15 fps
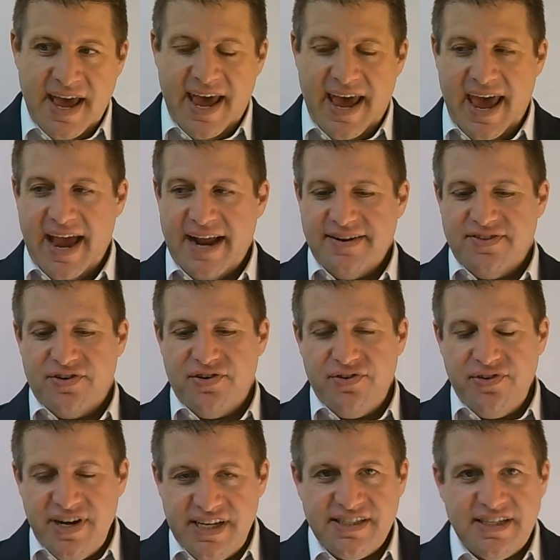And the
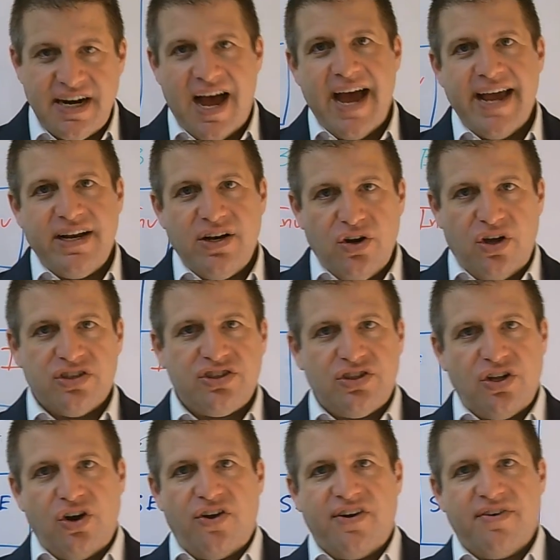reason I had lost
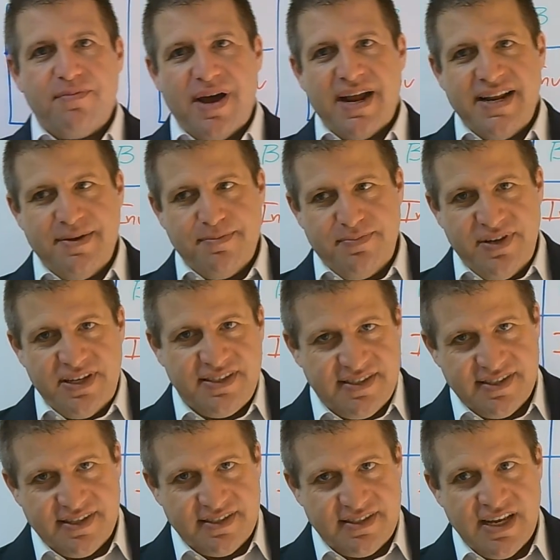a lot of money in
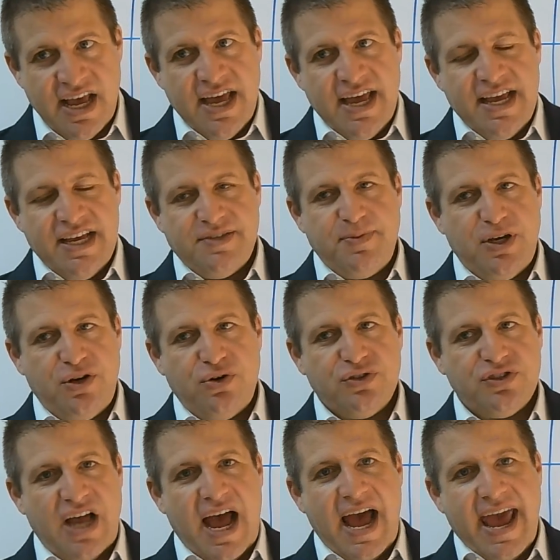business is
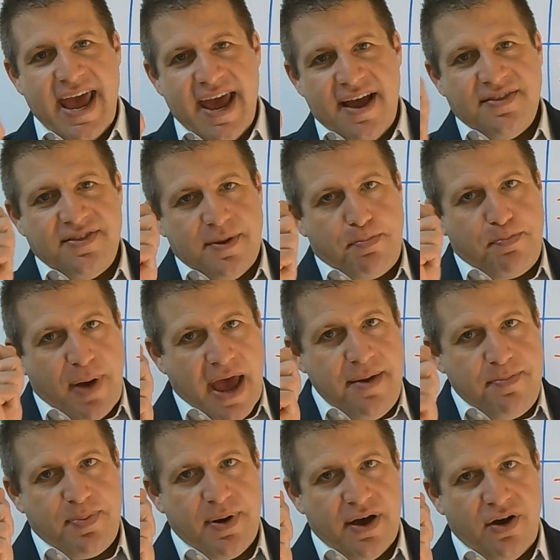because I had the
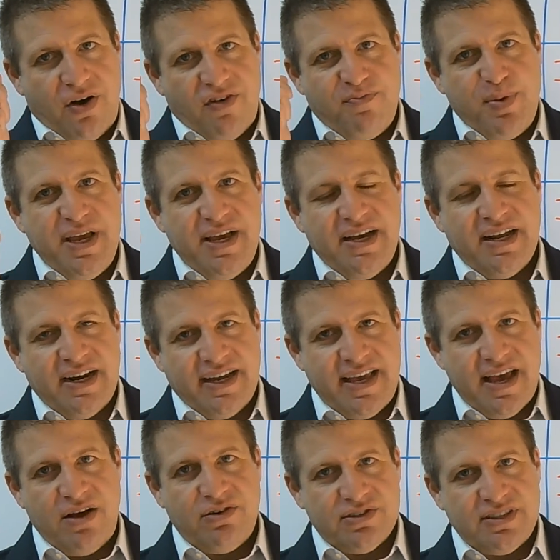paper of being an
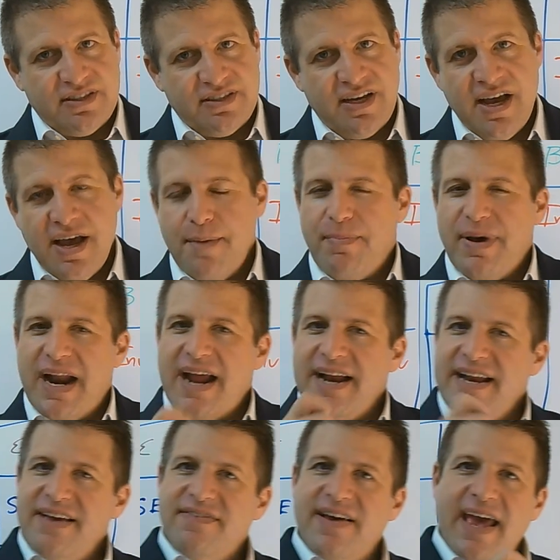accountant, but I
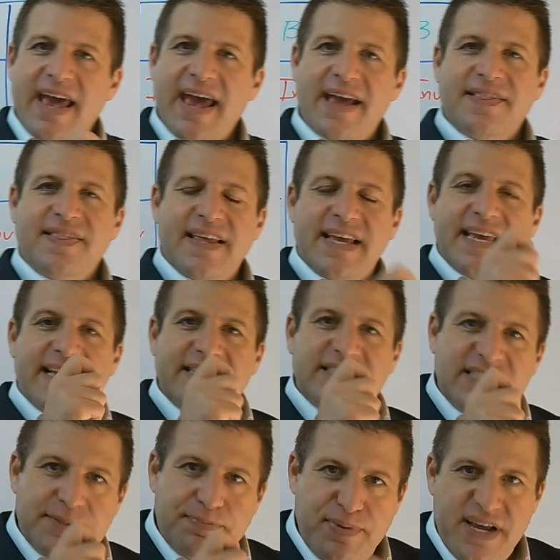never had the
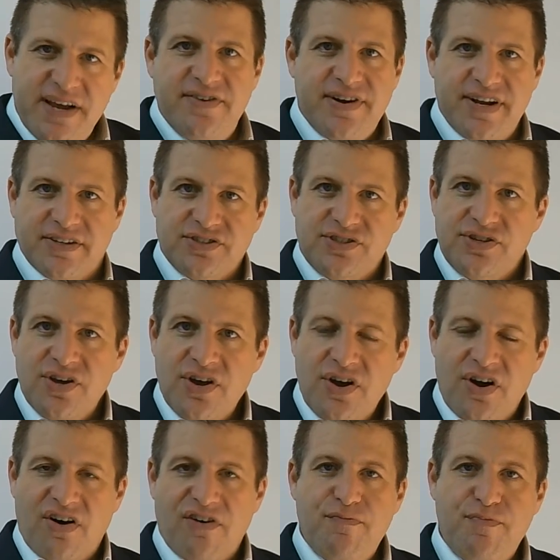experience
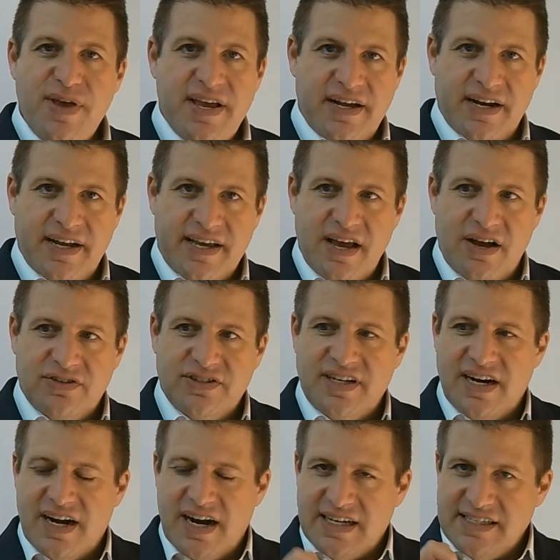of being an
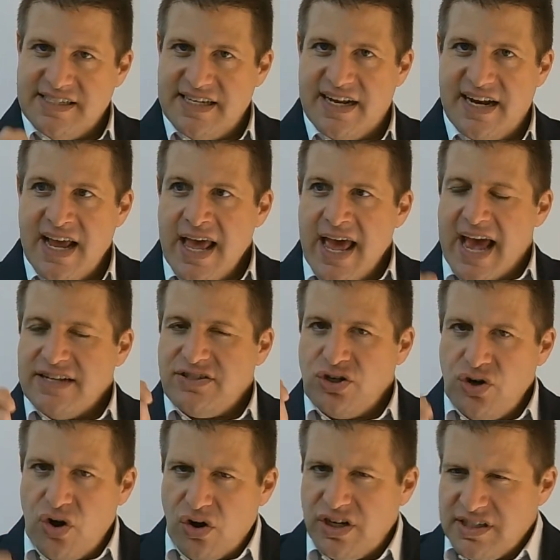accountant. And I said, as
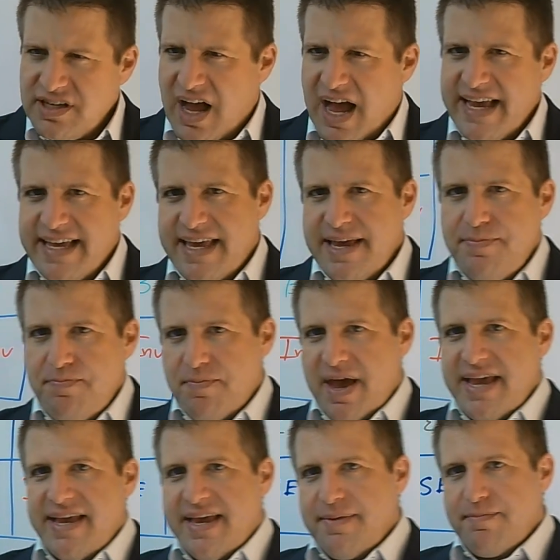long as I keep
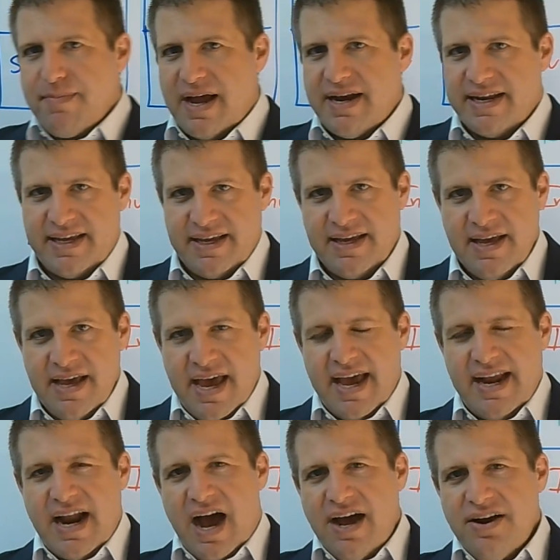making money
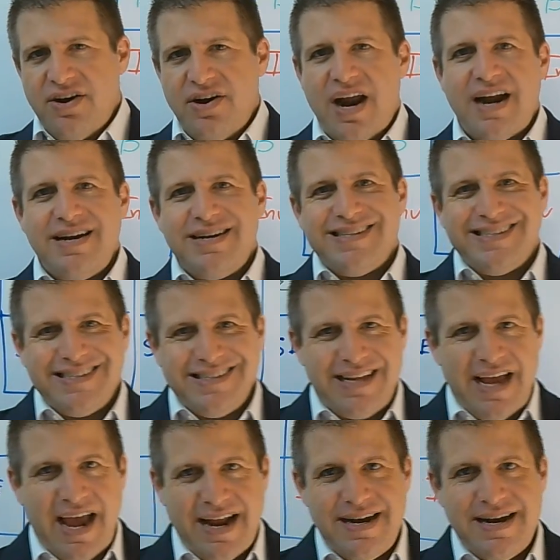and I don't
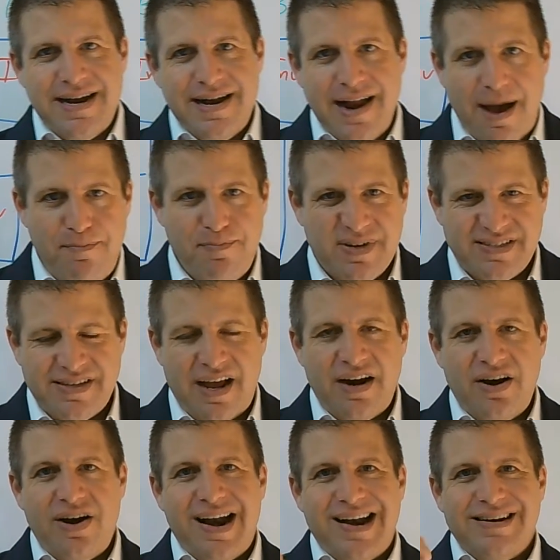understand numbers, I
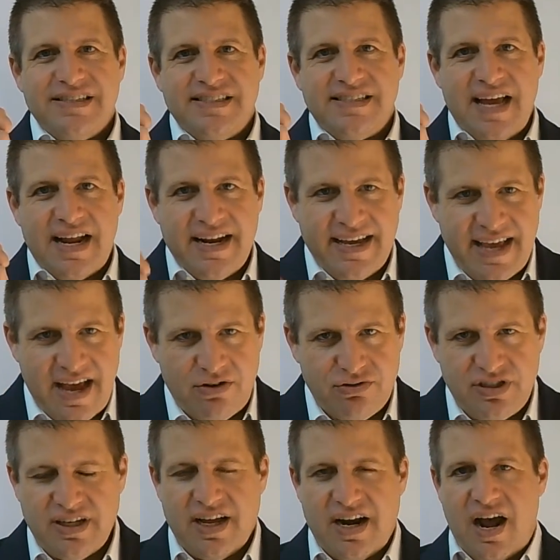don't understand
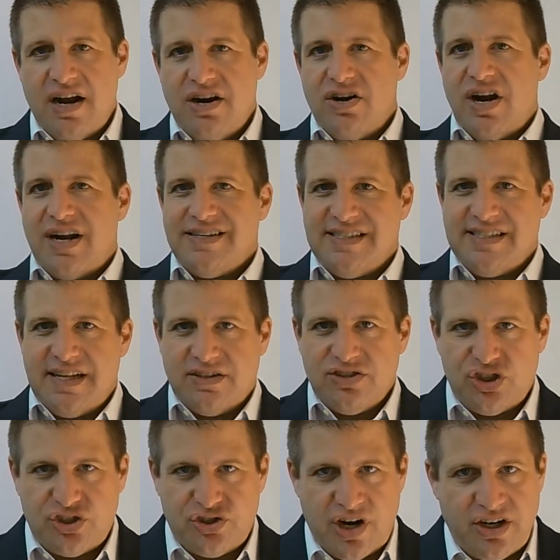accounting, and I don't understand
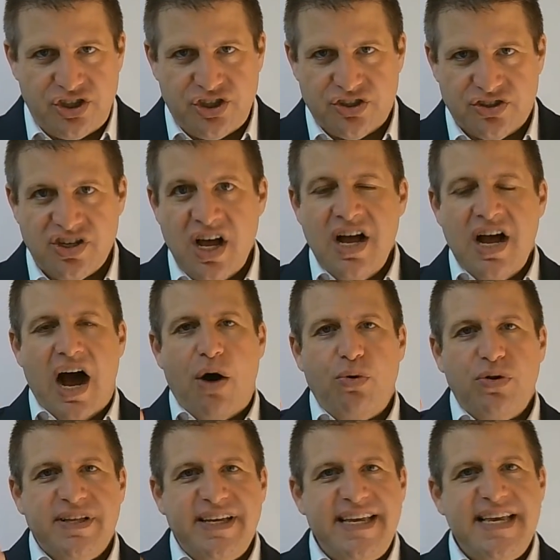structures, I
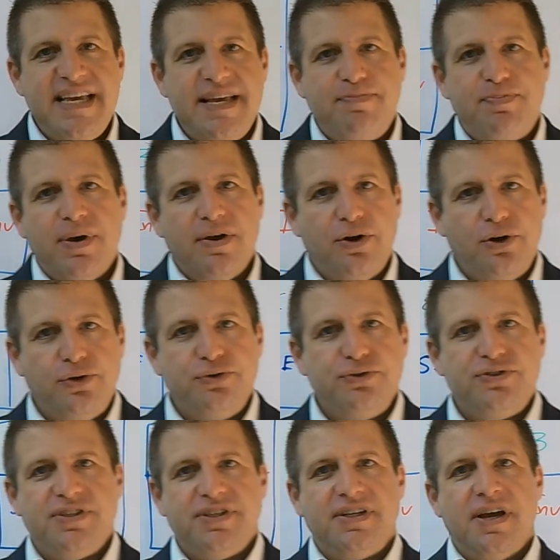will keep
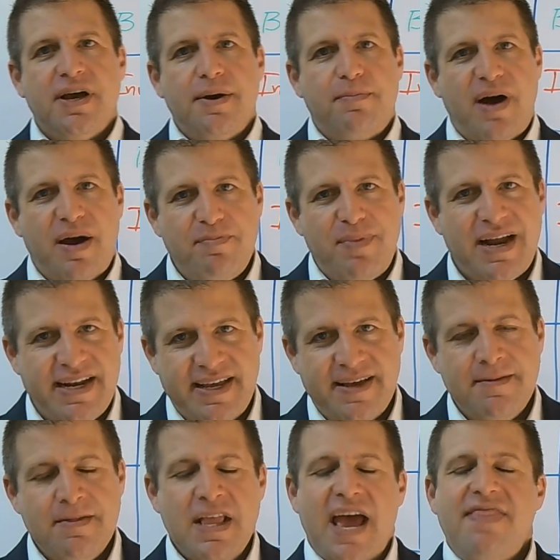losing my money.
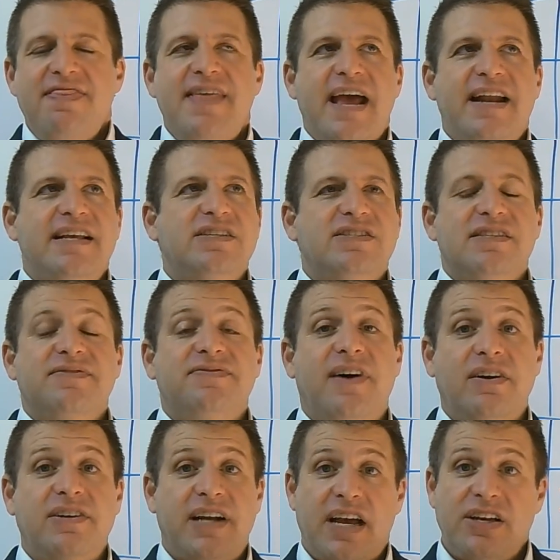And that is the
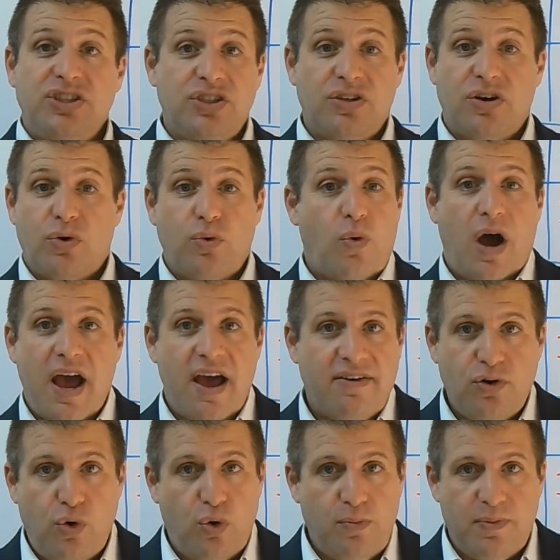foundation on why I
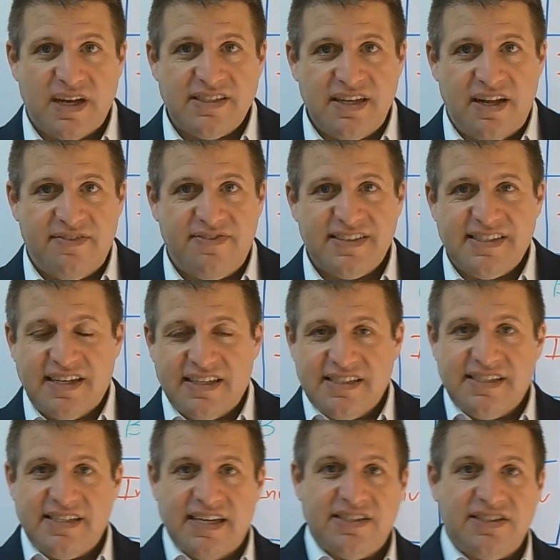call myself a
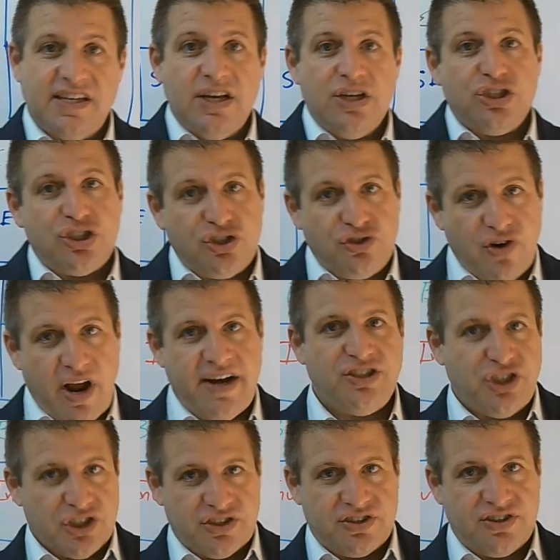success
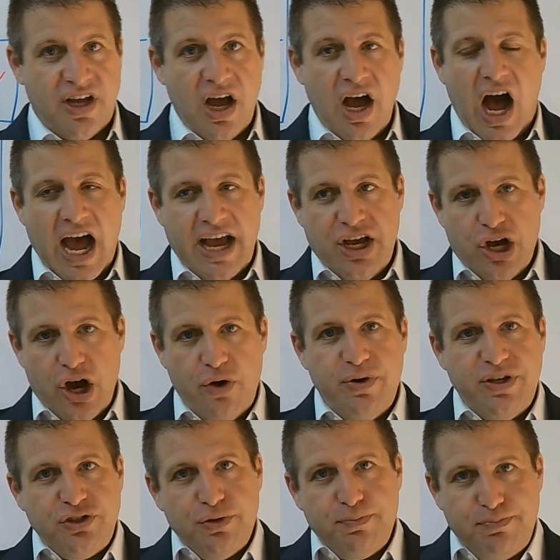strategist. I go
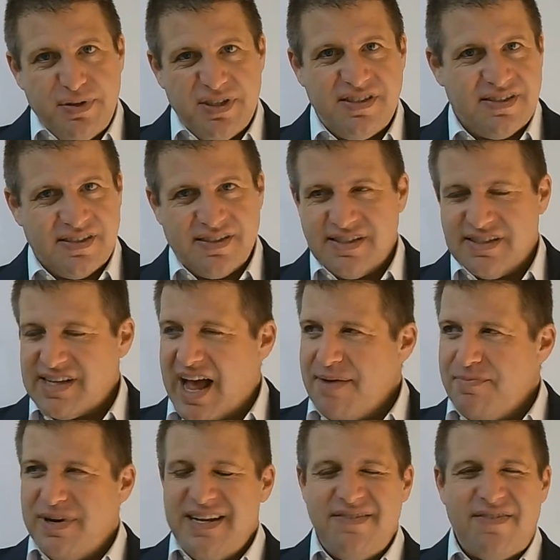into businesses. I
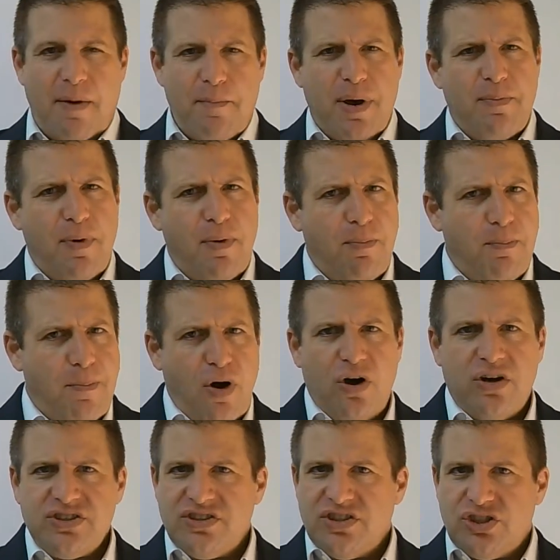believe I'm a
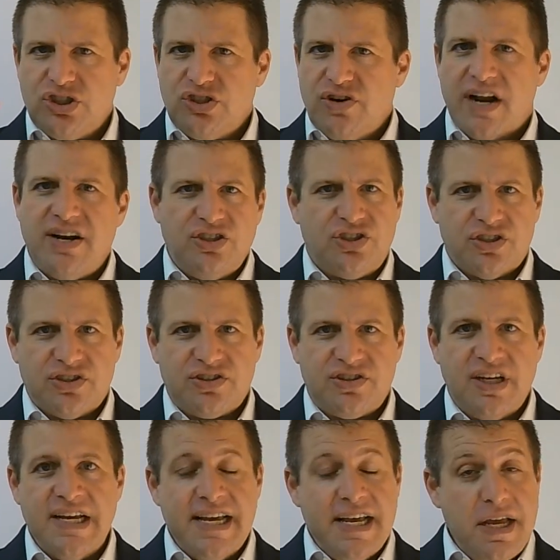master
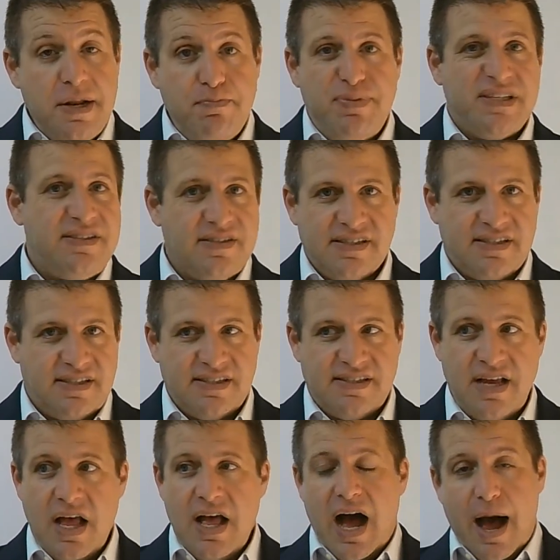strategist in businesses.